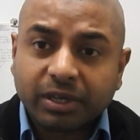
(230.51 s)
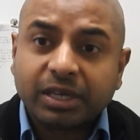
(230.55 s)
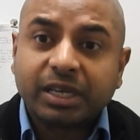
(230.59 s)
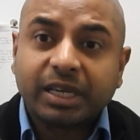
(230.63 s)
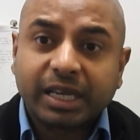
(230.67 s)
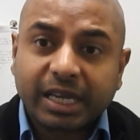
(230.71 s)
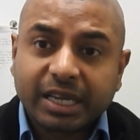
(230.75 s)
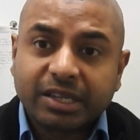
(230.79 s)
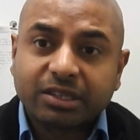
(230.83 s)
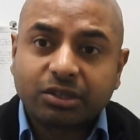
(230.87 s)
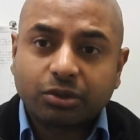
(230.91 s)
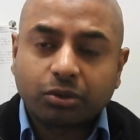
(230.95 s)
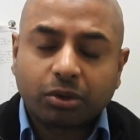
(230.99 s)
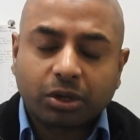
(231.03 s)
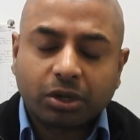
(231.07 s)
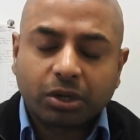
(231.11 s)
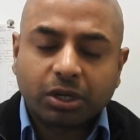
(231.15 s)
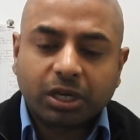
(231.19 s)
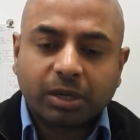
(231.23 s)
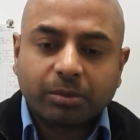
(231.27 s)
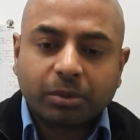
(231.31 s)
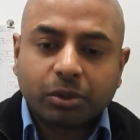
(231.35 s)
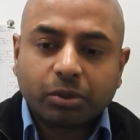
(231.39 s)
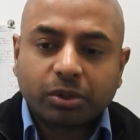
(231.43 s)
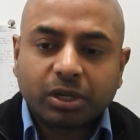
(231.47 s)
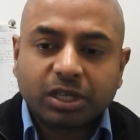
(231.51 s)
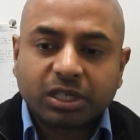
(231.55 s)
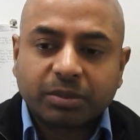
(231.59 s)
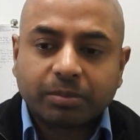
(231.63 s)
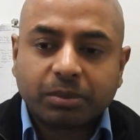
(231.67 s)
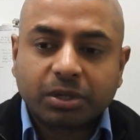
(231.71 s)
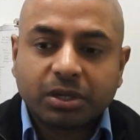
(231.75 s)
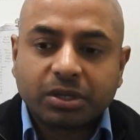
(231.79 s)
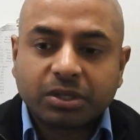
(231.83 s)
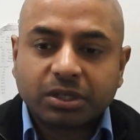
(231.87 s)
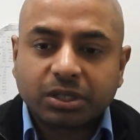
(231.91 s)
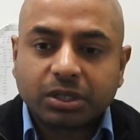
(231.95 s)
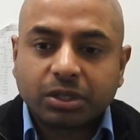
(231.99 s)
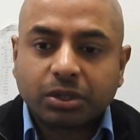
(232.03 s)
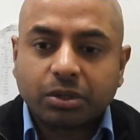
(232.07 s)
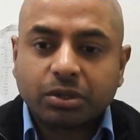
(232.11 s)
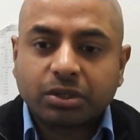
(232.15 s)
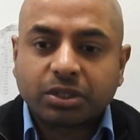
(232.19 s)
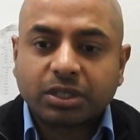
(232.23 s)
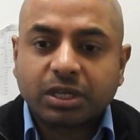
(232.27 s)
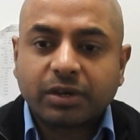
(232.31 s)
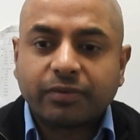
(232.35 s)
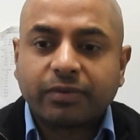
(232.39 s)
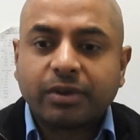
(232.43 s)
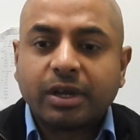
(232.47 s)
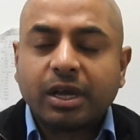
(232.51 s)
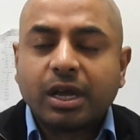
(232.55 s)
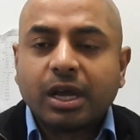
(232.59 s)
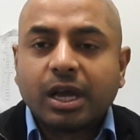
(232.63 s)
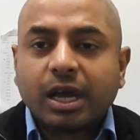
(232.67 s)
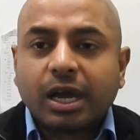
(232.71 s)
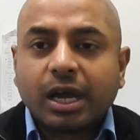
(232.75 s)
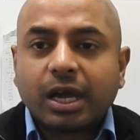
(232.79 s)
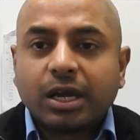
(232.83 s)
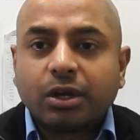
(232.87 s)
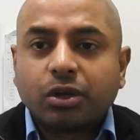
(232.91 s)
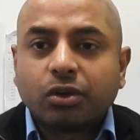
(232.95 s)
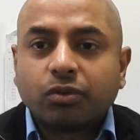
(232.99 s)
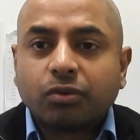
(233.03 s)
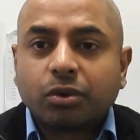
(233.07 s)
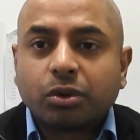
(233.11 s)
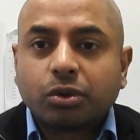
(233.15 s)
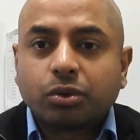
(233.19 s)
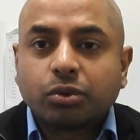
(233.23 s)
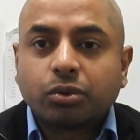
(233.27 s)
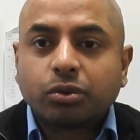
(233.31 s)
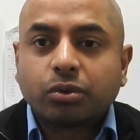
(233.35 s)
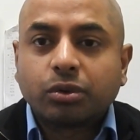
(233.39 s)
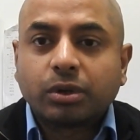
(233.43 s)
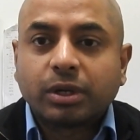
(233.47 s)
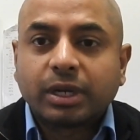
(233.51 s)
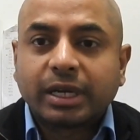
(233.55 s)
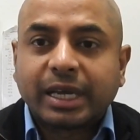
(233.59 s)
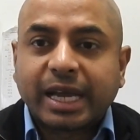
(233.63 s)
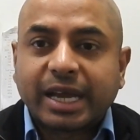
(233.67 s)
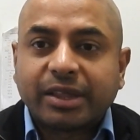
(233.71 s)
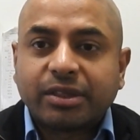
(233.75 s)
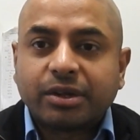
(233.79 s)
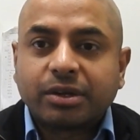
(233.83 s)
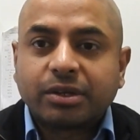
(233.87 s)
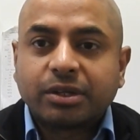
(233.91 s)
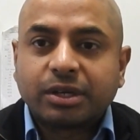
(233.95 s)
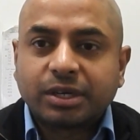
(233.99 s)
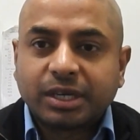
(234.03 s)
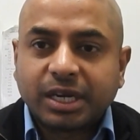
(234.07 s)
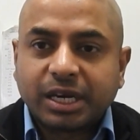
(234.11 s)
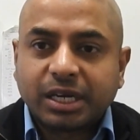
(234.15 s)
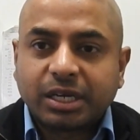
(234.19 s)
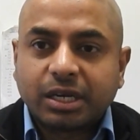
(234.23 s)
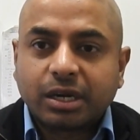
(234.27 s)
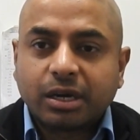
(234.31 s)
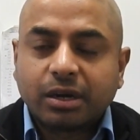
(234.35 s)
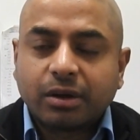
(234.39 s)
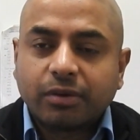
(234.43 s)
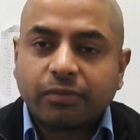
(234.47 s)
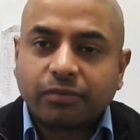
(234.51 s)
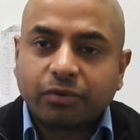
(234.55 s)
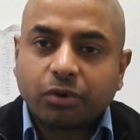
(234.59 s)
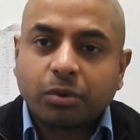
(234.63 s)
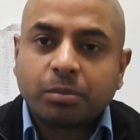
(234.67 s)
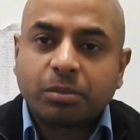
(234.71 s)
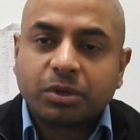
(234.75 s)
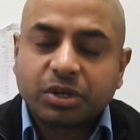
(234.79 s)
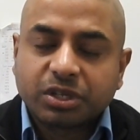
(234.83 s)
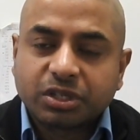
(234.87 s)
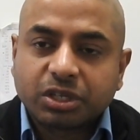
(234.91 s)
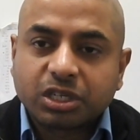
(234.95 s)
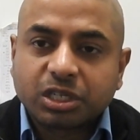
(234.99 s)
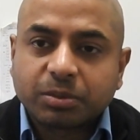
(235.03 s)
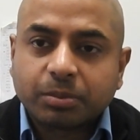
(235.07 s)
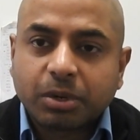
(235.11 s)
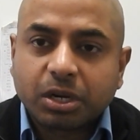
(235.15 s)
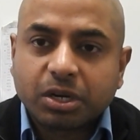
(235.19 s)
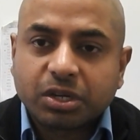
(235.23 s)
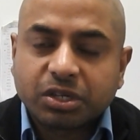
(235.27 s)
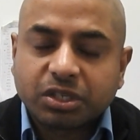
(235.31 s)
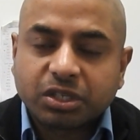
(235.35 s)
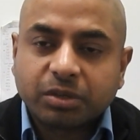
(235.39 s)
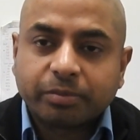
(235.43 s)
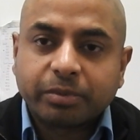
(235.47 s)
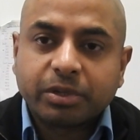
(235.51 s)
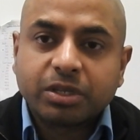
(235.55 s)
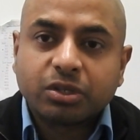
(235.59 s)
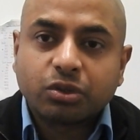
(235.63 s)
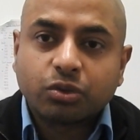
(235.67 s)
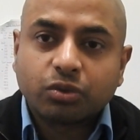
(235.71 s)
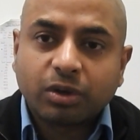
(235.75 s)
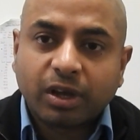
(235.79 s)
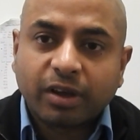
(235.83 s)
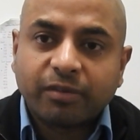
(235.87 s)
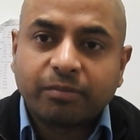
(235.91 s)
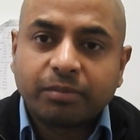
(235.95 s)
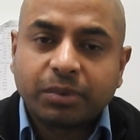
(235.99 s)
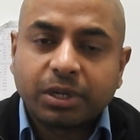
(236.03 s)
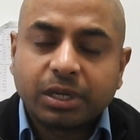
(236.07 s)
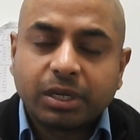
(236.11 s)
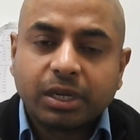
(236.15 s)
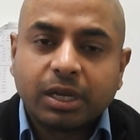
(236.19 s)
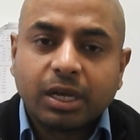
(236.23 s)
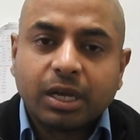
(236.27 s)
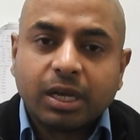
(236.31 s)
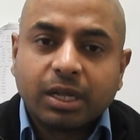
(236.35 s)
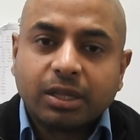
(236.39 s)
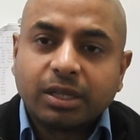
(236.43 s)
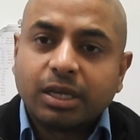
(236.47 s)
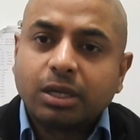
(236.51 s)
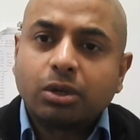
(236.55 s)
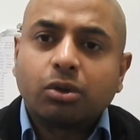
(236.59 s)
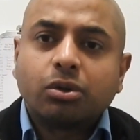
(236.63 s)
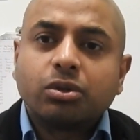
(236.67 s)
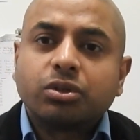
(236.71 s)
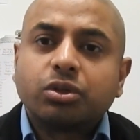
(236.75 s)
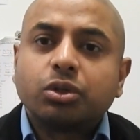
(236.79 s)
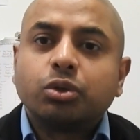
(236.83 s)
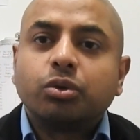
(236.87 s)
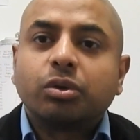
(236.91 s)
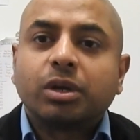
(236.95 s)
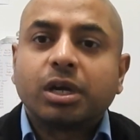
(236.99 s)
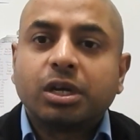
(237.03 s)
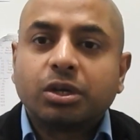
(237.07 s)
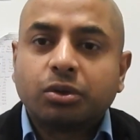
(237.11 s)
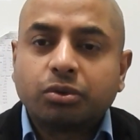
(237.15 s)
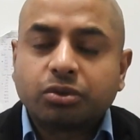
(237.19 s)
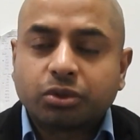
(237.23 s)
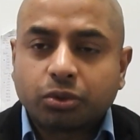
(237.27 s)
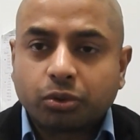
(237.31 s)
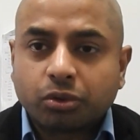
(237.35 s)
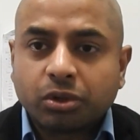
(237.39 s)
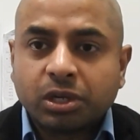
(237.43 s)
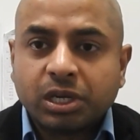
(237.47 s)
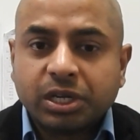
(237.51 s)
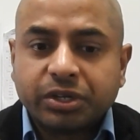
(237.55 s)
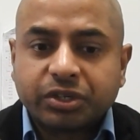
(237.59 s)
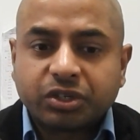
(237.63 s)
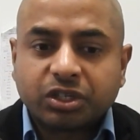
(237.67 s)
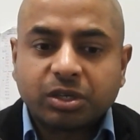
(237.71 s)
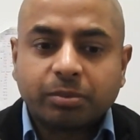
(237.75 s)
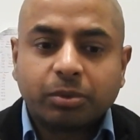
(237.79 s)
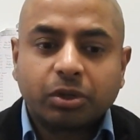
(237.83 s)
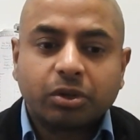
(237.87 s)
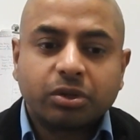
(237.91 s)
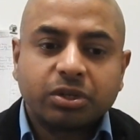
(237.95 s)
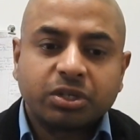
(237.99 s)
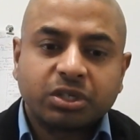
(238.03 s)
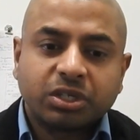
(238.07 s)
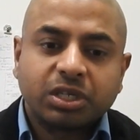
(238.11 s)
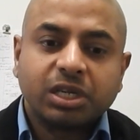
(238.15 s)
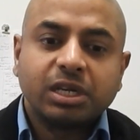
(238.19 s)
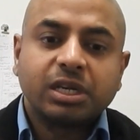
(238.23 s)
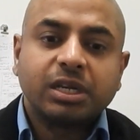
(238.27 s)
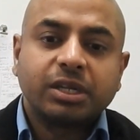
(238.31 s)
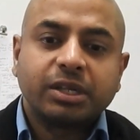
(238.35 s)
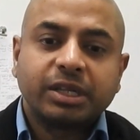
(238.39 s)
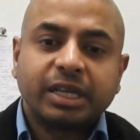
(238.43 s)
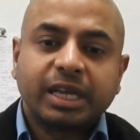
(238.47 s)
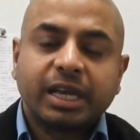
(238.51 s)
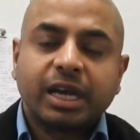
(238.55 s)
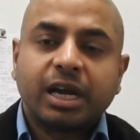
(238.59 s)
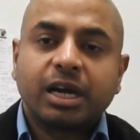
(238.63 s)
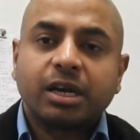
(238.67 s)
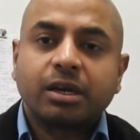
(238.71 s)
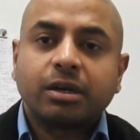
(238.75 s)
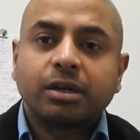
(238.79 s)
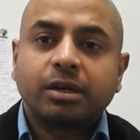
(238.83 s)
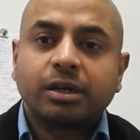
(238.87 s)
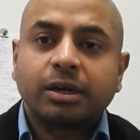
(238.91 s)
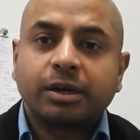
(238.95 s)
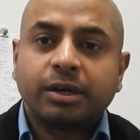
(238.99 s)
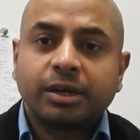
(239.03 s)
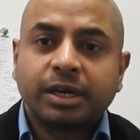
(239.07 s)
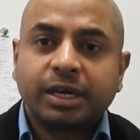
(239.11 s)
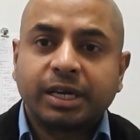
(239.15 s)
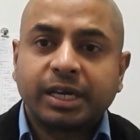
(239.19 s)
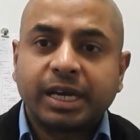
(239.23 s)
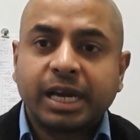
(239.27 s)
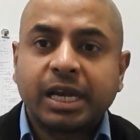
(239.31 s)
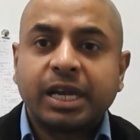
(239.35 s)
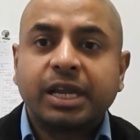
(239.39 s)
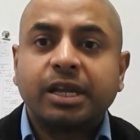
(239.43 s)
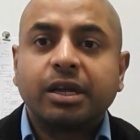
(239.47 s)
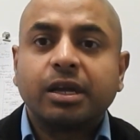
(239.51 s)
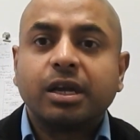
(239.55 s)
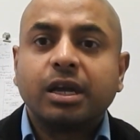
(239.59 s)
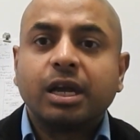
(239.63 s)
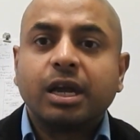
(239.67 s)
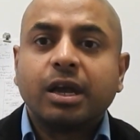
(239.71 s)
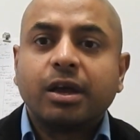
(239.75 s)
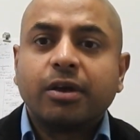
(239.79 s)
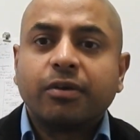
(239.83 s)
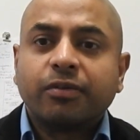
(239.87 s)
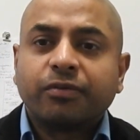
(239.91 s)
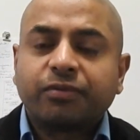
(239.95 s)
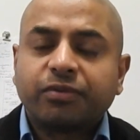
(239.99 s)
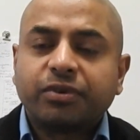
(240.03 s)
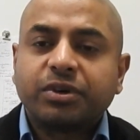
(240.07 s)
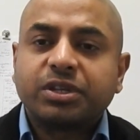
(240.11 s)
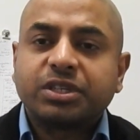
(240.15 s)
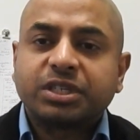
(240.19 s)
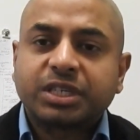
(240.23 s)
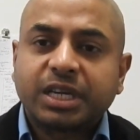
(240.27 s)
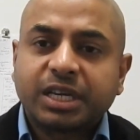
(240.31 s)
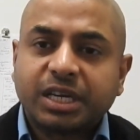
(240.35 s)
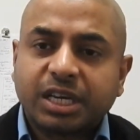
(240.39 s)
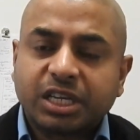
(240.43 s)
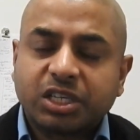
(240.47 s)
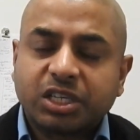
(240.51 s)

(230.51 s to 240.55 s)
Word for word: In case you are not able to experience it yourself and you want to gather the data from research participants who have been, then also you can use oral history, because still they are retelling first-hand